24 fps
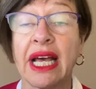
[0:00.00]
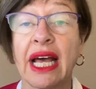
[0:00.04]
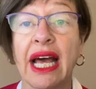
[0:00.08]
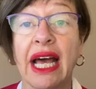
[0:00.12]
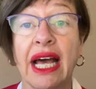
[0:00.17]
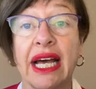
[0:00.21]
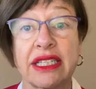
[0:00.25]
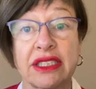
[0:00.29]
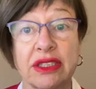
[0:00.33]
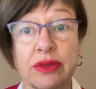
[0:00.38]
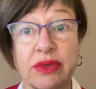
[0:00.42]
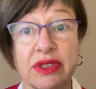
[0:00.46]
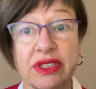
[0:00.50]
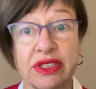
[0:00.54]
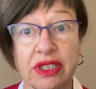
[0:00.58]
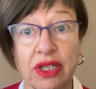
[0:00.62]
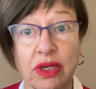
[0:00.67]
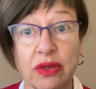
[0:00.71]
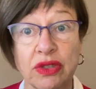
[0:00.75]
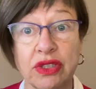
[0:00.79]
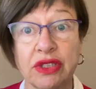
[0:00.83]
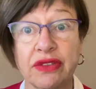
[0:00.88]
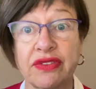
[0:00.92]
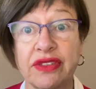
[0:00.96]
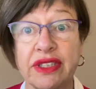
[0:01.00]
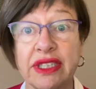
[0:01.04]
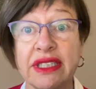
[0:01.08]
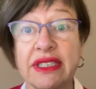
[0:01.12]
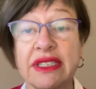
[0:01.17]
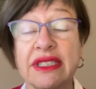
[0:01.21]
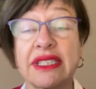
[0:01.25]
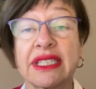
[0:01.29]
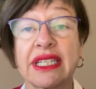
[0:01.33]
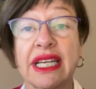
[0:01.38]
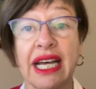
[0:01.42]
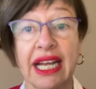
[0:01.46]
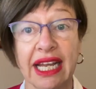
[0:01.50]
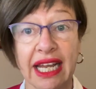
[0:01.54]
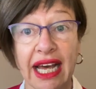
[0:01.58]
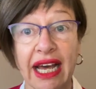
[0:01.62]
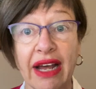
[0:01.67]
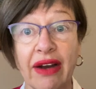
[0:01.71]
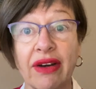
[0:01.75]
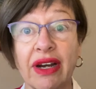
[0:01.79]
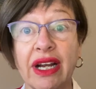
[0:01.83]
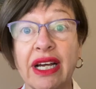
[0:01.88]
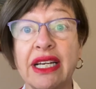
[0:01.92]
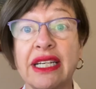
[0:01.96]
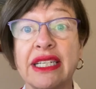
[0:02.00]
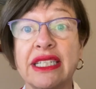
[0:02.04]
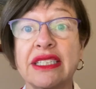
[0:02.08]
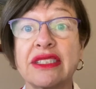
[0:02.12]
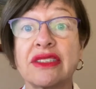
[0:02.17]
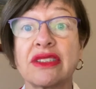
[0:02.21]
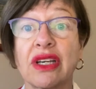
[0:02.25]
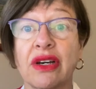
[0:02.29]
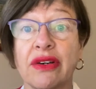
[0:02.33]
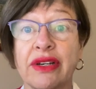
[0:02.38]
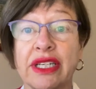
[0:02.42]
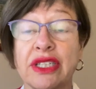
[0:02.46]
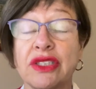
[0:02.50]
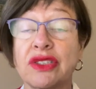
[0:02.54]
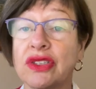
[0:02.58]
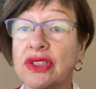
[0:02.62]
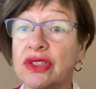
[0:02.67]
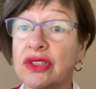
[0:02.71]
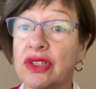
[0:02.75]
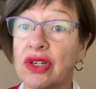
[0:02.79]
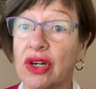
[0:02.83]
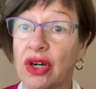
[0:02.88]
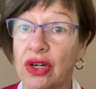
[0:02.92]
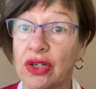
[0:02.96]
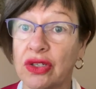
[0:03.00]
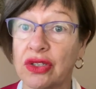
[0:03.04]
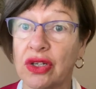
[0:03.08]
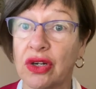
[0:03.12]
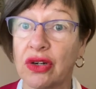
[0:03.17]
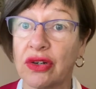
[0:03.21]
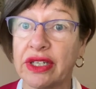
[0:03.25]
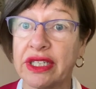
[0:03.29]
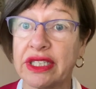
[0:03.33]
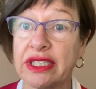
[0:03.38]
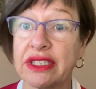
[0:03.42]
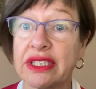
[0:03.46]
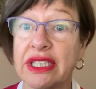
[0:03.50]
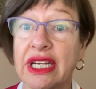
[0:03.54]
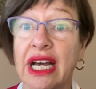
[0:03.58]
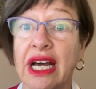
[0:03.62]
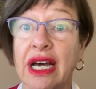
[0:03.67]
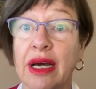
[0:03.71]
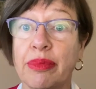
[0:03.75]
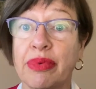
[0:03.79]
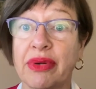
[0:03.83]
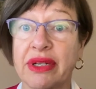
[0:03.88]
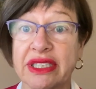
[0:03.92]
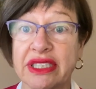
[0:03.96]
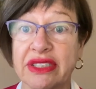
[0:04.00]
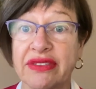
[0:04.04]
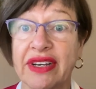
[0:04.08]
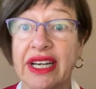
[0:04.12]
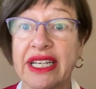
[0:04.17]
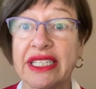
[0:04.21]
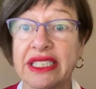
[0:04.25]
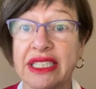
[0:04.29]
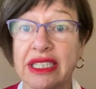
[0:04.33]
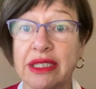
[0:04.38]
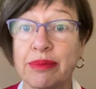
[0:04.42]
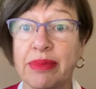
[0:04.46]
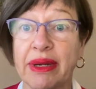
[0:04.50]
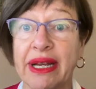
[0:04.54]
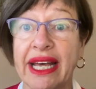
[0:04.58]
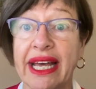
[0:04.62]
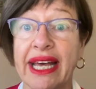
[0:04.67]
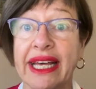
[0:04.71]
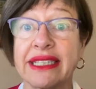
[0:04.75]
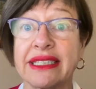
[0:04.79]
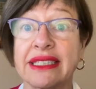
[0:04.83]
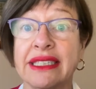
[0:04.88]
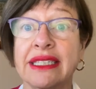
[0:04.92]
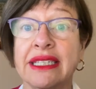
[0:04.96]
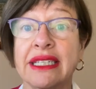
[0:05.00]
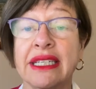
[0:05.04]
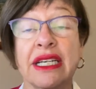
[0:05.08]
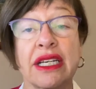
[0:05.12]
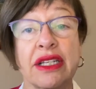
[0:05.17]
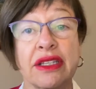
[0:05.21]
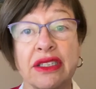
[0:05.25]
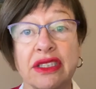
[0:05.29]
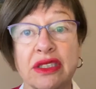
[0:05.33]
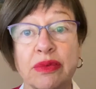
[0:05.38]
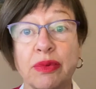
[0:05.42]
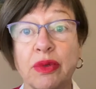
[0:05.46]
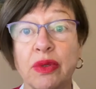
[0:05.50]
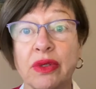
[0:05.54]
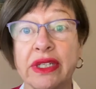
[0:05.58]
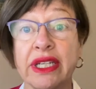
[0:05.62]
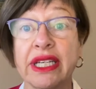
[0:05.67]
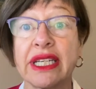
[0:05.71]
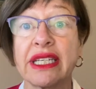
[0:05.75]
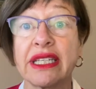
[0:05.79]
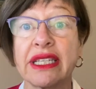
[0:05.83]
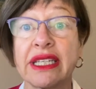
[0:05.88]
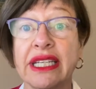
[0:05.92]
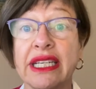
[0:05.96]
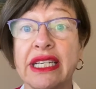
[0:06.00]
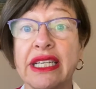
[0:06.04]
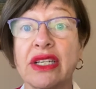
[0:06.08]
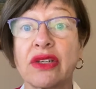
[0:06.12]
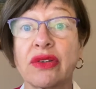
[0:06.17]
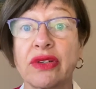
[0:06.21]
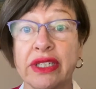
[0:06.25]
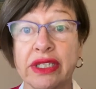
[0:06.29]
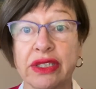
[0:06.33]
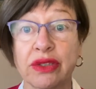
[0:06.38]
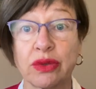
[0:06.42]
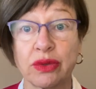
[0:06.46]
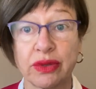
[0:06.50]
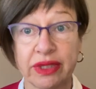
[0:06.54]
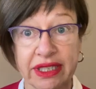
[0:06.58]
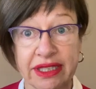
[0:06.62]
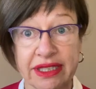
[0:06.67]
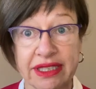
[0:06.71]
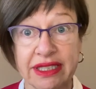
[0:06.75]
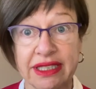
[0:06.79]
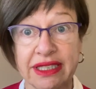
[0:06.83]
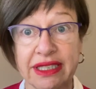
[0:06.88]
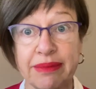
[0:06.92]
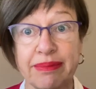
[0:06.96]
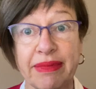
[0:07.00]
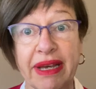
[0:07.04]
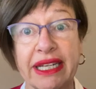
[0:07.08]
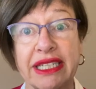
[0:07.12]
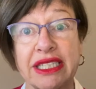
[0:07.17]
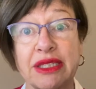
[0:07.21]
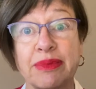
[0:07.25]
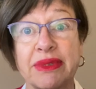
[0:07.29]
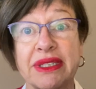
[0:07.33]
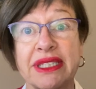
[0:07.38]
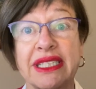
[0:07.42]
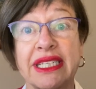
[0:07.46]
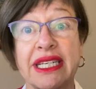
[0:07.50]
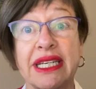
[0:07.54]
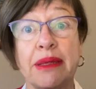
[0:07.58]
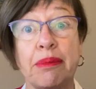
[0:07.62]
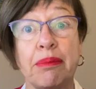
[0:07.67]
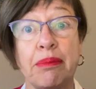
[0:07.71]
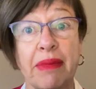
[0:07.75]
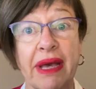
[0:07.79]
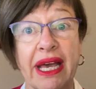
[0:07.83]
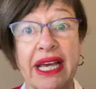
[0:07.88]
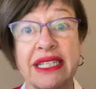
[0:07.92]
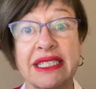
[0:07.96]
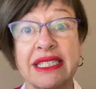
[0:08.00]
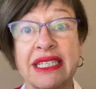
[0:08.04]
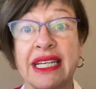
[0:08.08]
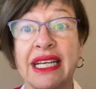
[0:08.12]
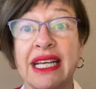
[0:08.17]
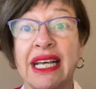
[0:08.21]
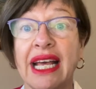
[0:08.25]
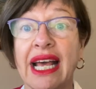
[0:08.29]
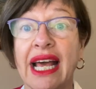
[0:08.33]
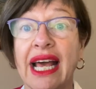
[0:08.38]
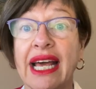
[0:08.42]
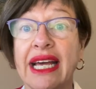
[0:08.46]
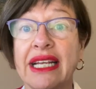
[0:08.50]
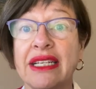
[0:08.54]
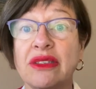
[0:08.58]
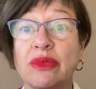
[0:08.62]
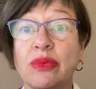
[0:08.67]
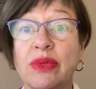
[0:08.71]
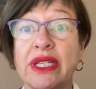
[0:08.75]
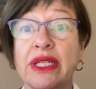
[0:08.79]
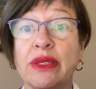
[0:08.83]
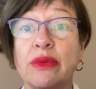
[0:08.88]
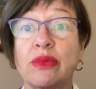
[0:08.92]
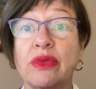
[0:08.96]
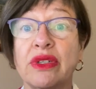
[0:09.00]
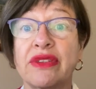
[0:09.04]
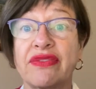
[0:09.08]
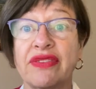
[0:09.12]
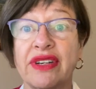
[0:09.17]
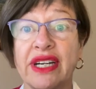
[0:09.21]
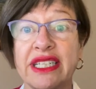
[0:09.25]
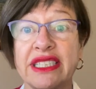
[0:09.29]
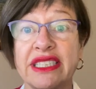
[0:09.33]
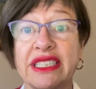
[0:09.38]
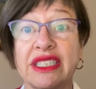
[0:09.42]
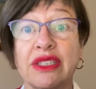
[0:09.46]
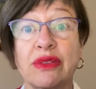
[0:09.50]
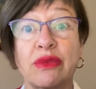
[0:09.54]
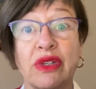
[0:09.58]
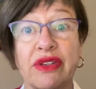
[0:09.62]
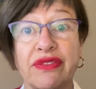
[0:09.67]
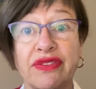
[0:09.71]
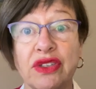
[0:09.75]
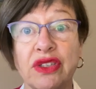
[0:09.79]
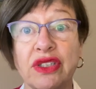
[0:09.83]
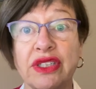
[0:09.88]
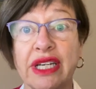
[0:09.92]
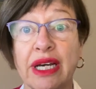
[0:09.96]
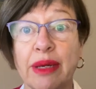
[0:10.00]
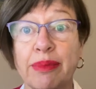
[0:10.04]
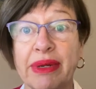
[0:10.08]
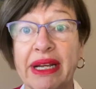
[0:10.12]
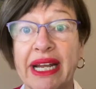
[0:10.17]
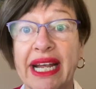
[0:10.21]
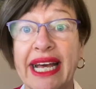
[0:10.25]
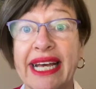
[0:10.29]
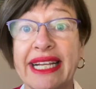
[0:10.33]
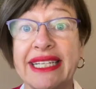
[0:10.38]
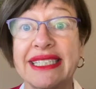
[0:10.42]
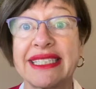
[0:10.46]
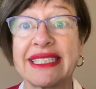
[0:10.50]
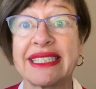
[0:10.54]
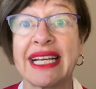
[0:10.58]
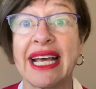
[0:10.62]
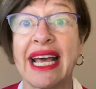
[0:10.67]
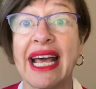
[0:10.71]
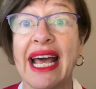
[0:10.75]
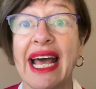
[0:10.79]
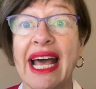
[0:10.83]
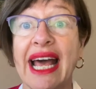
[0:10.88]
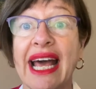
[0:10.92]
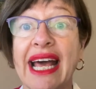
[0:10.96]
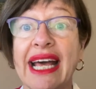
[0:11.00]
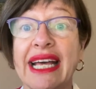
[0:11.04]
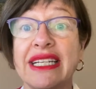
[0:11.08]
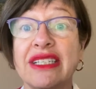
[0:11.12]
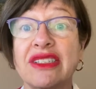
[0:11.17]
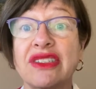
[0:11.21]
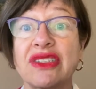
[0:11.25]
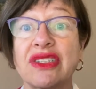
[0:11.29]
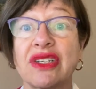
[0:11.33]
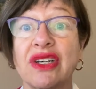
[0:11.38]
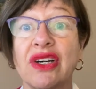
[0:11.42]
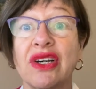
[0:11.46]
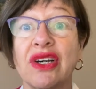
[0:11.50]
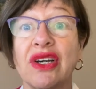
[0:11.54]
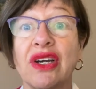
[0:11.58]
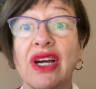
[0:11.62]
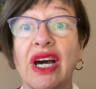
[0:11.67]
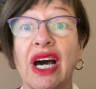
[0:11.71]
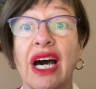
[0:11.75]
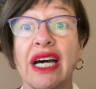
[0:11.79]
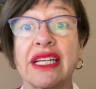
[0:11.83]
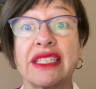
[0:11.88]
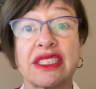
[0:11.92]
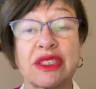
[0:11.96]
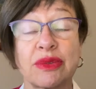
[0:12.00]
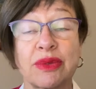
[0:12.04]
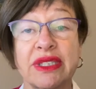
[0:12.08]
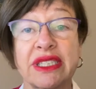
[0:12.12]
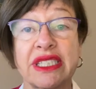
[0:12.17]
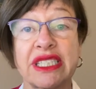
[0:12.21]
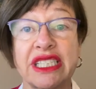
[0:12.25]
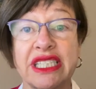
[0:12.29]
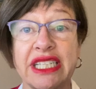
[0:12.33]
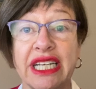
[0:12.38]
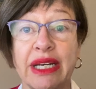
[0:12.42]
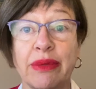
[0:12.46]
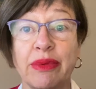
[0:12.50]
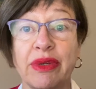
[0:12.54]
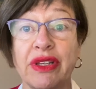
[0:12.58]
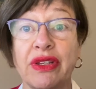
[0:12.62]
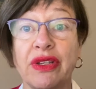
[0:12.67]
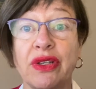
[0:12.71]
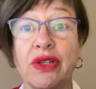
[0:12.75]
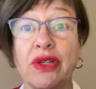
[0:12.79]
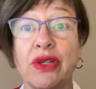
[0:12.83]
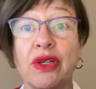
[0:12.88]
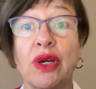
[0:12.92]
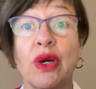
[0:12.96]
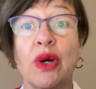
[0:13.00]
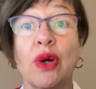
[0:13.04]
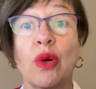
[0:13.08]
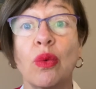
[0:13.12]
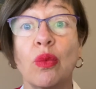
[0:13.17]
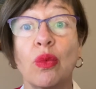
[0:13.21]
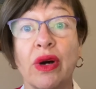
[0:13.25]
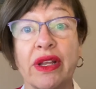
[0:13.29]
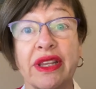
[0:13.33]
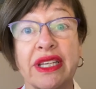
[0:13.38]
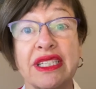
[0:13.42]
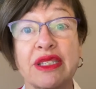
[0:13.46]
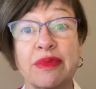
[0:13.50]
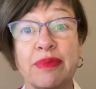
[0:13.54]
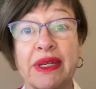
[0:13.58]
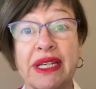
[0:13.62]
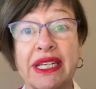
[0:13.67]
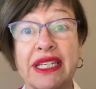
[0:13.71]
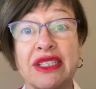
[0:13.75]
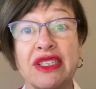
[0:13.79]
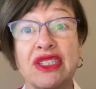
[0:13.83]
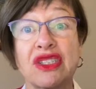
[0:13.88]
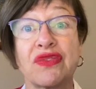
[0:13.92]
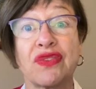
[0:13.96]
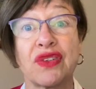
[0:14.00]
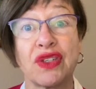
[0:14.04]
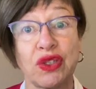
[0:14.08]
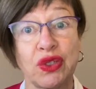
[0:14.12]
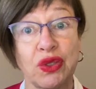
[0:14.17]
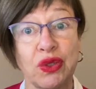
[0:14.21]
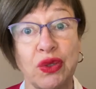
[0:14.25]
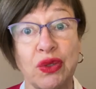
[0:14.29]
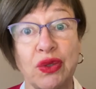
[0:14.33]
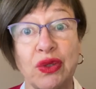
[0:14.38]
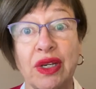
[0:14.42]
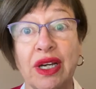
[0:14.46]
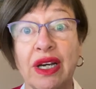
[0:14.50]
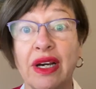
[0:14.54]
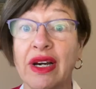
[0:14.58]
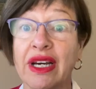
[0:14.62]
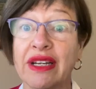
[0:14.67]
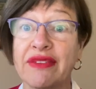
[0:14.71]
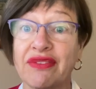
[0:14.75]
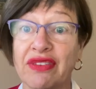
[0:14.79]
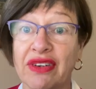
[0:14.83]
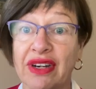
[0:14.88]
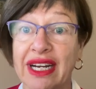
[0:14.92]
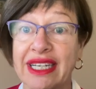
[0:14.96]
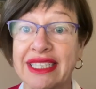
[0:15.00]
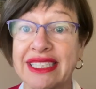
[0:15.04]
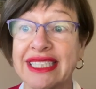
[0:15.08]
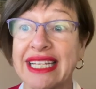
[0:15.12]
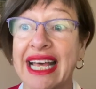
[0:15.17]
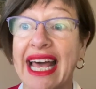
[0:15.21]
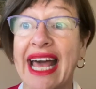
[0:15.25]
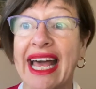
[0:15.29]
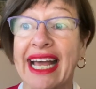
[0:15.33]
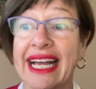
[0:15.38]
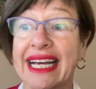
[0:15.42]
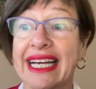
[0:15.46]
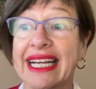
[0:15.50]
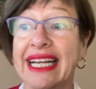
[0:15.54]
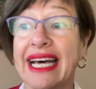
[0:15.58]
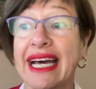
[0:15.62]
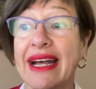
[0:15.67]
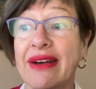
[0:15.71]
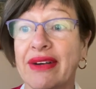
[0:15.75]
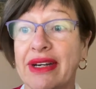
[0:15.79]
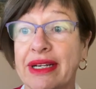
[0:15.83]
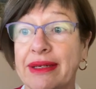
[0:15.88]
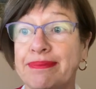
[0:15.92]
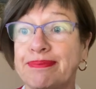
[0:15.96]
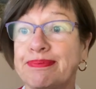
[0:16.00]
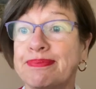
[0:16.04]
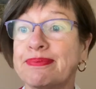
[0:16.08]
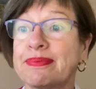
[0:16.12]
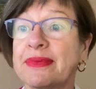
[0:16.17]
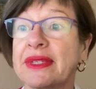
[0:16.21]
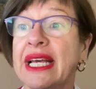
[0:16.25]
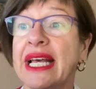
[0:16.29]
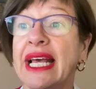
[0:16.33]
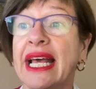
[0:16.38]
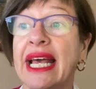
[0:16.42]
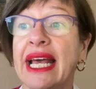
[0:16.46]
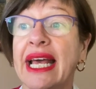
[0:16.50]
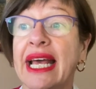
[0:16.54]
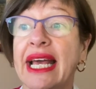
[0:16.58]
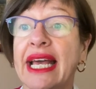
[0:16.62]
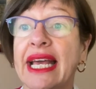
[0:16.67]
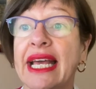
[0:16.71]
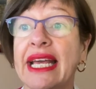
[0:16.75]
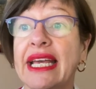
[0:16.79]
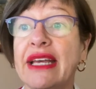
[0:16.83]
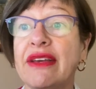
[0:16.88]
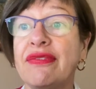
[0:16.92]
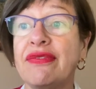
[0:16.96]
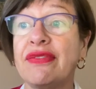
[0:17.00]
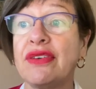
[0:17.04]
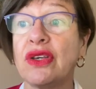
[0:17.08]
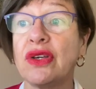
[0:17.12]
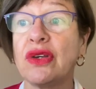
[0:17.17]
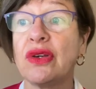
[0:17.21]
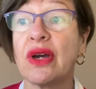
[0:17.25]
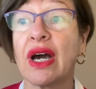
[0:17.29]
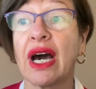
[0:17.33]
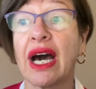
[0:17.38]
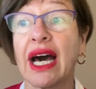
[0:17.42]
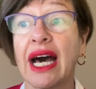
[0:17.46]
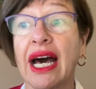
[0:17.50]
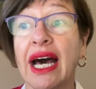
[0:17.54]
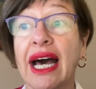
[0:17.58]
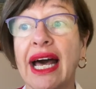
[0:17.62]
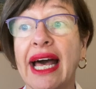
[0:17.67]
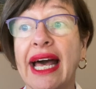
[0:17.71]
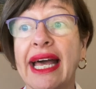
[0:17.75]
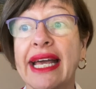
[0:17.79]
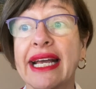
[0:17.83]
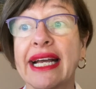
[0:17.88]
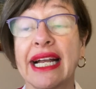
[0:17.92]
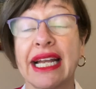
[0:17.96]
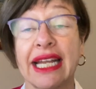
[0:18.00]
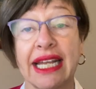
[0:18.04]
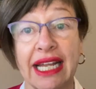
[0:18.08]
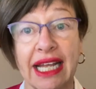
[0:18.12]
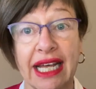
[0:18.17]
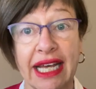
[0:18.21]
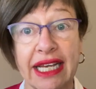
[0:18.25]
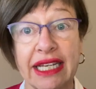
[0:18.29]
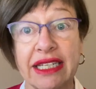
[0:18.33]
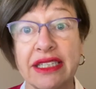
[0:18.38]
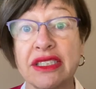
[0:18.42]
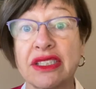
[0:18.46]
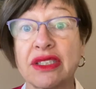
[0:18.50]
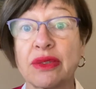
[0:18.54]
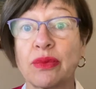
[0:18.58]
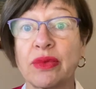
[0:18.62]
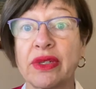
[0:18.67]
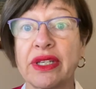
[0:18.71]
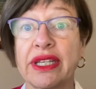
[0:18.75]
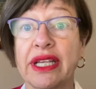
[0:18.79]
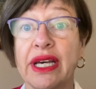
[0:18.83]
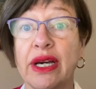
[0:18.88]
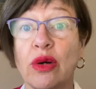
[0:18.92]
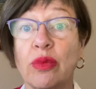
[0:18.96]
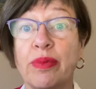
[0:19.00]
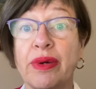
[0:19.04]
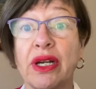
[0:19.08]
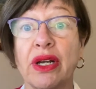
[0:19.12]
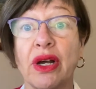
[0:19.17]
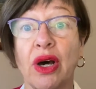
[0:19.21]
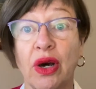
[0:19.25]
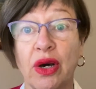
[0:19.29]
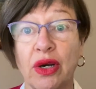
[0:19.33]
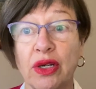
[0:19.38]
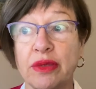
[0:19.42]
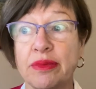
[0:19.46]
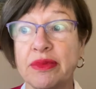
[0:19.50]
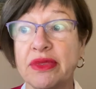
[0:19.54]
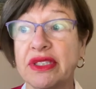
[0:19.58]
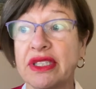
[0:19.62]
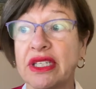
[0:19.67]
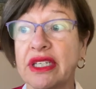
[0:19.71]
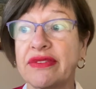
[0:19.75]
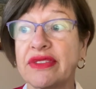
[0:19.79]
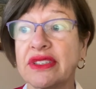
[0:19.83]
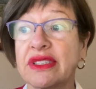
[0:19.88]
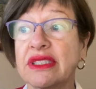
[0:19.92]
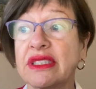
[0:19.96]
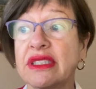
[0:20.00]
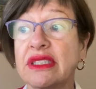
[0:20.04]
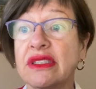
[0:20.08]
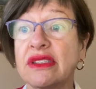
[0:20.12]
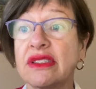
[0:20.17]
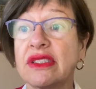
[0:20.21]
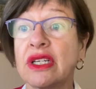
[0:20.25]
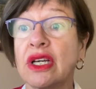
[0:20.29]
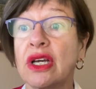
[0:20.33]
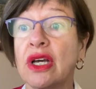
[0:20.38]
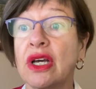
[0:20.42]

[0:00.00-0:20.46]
As a result of this, Killara is going to code orange our preservation plan. This morning, the critical incident management team met and we refreshed and reviewed our plans. And so I just want to share with you what this means for you and for us at Killara. If you are a client with Help at Home services,